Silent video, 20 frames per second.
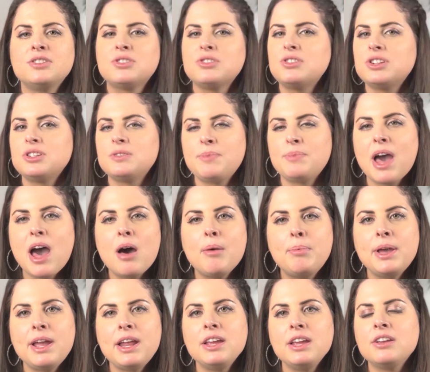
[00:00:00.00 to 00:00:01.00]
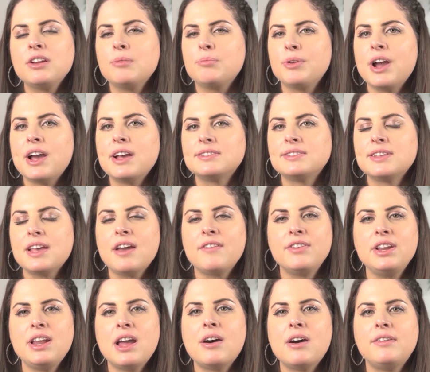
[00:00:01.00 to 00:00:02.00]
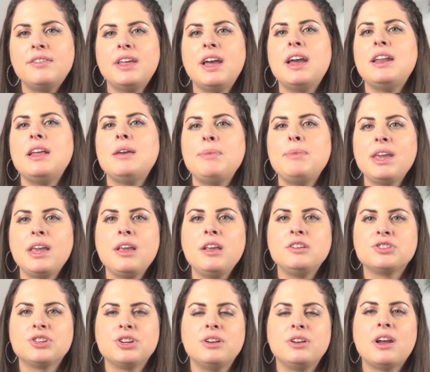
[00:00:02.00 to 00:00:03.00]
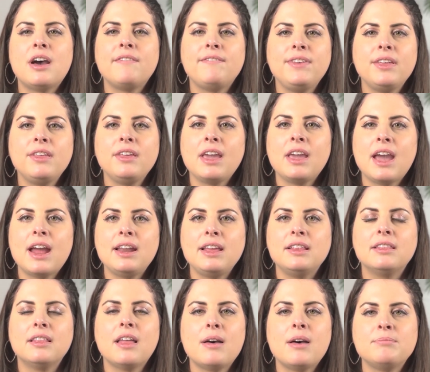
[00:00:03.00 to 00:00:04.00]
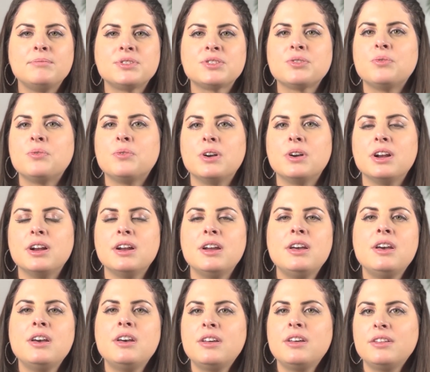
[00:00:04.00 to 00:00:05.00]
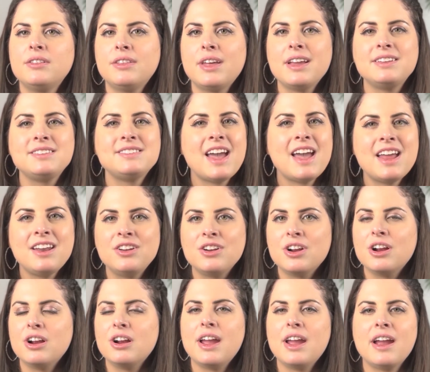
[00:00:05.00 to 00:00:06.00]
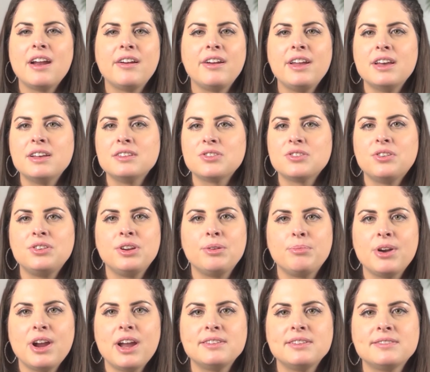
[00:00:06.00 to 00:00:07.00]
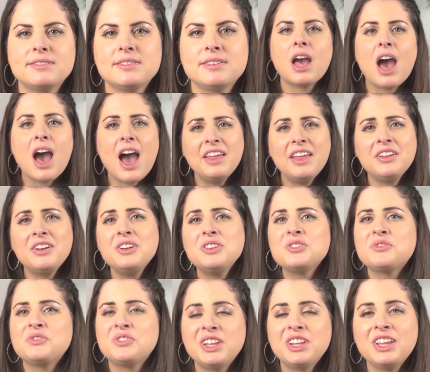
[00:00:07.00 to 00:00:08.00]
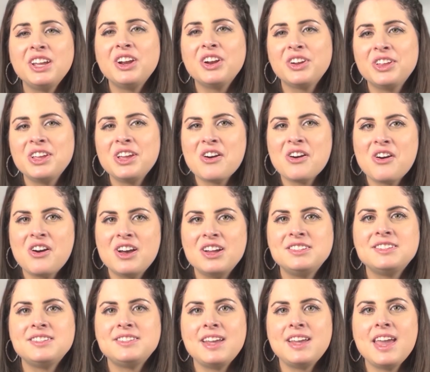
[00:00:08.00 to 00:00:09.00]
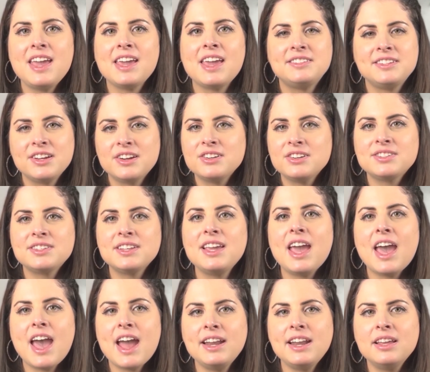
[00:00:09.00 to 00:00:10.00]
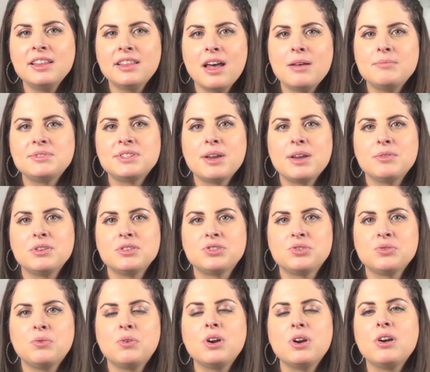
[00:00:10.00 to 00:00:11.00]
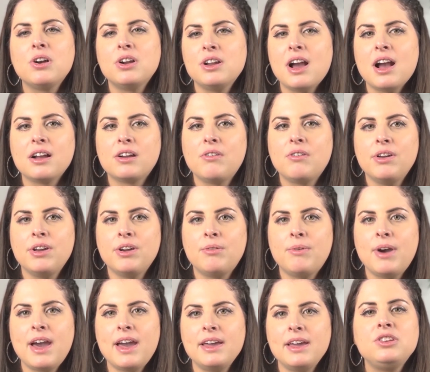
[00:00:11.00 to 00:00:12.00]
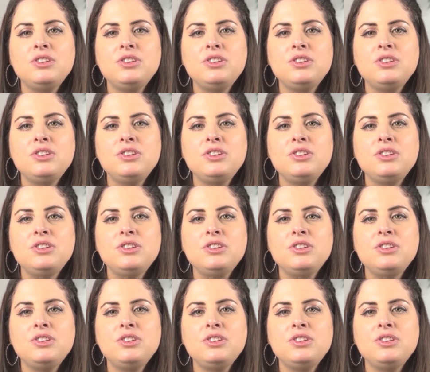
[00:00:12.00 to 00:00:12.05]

So just palpating your breast every now and then and making sure you're not feeling any lumps or like tender areas on your breast. I learned really early on to take seriously any lumps that were sore or not going away.